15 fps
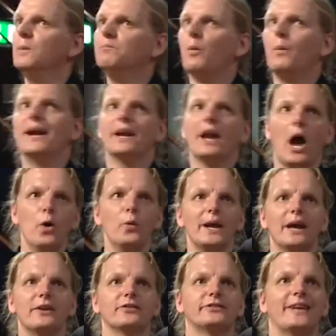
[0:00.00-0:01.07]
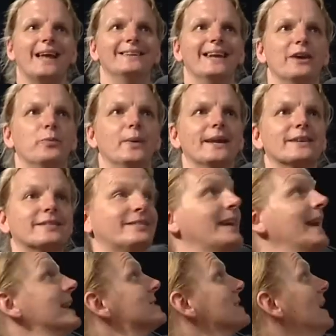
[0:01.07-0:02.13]
But we can only understand it if we can
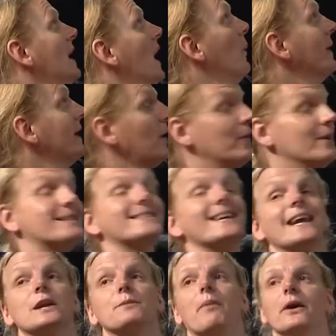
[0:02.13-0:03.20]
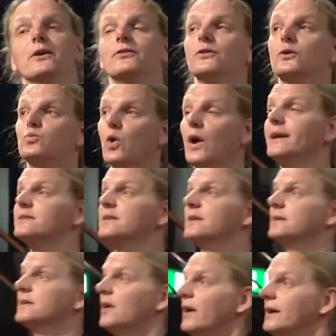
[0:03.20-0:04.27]
see it, and we can only see it by using the right
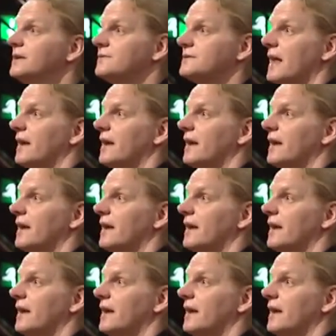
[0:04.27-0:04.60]
kind of